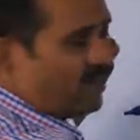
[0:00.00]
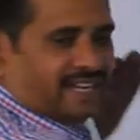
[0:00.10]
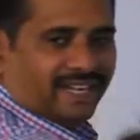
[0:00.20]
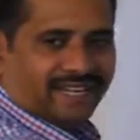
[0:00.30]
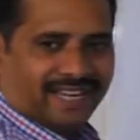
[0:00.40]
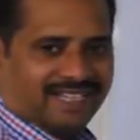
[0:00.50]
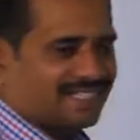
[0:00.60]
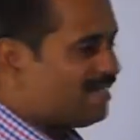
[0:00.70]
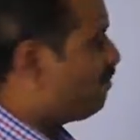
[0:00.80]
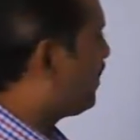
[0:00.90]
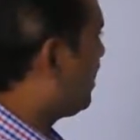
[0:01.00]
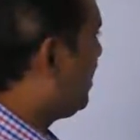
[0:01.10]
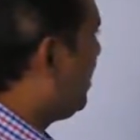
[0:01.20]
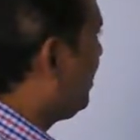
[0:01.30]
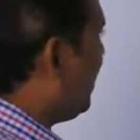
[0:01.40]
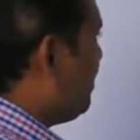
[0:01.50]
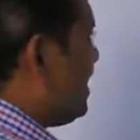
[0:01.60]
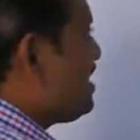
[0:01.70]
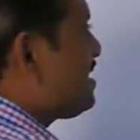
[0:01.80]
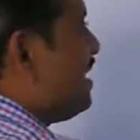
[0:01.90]
I increase, that
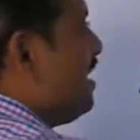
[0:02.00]
means